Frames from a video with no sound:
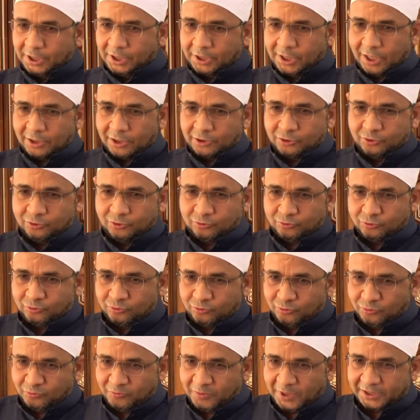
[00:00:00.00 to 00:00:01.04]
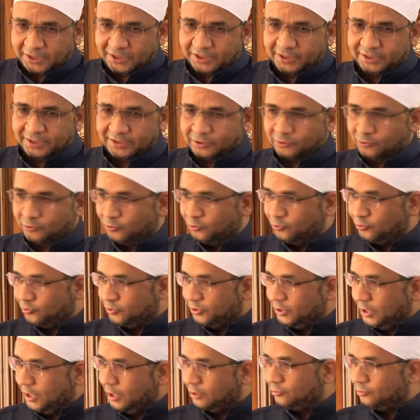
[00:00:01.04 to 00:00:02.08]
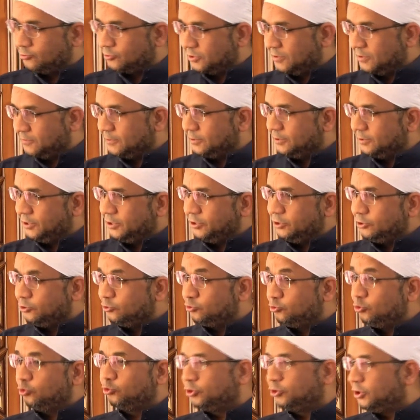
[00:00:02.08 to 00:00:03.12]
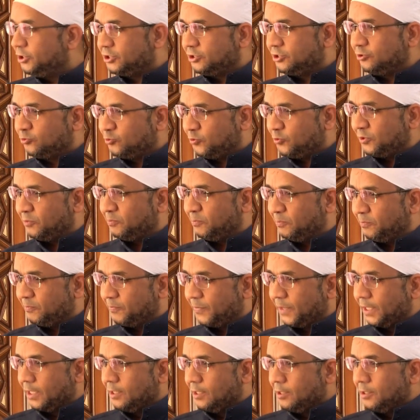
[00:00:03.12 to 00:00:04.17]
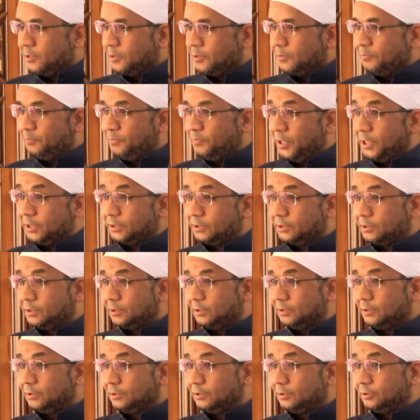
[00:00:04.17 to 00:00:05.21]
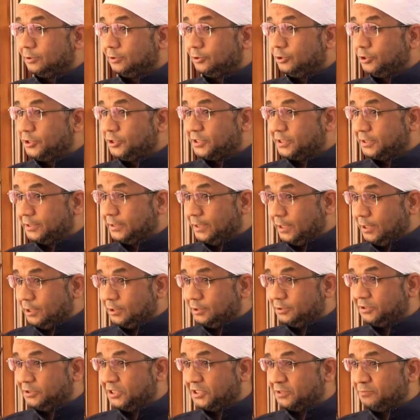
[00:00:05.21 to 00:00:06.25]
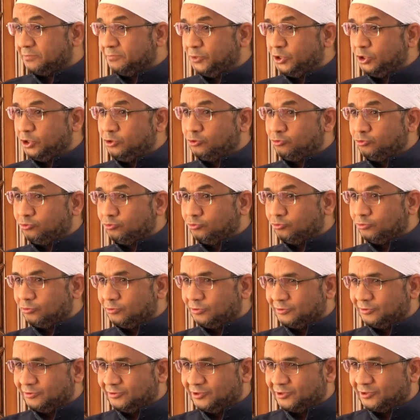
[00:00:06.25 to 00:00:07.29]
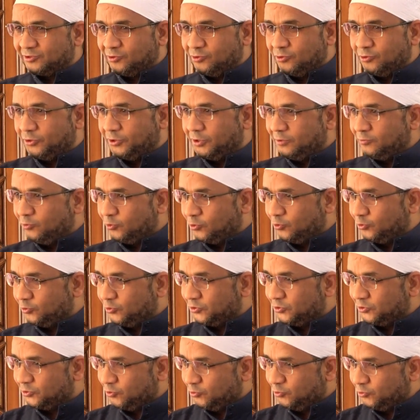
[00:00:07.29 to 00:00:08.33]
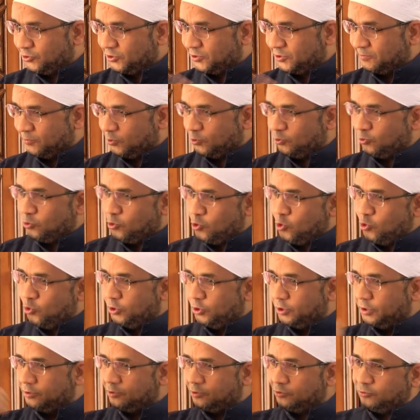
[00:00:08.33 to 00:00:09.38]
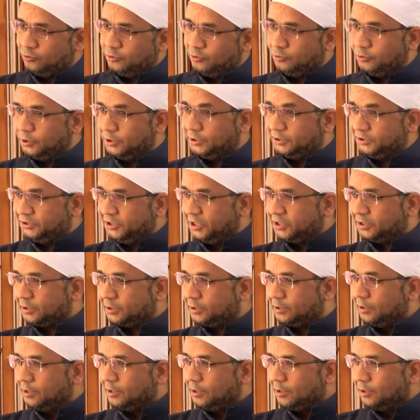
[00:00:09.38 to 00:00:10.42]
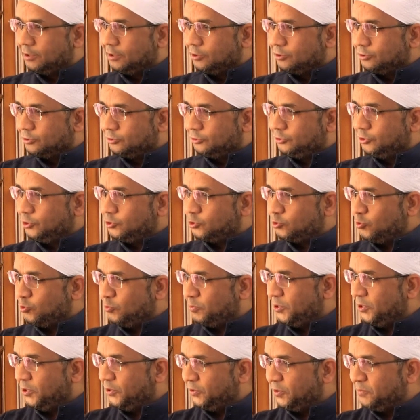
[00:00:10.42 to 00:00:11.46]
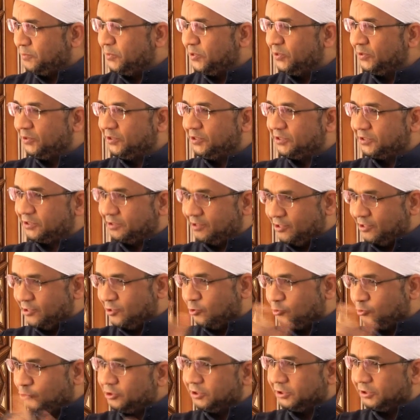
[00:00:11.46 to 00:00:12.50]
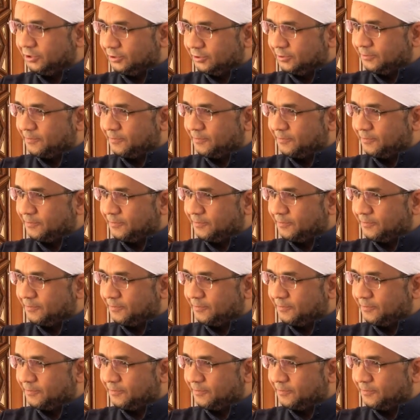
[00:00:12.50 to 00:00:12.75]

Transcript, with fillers: encourage you to do bad things, or your dad or something, then you don't listen to them. But still, it doesn't mean you disown them or you show this in all in all. Just disobey them in this area only,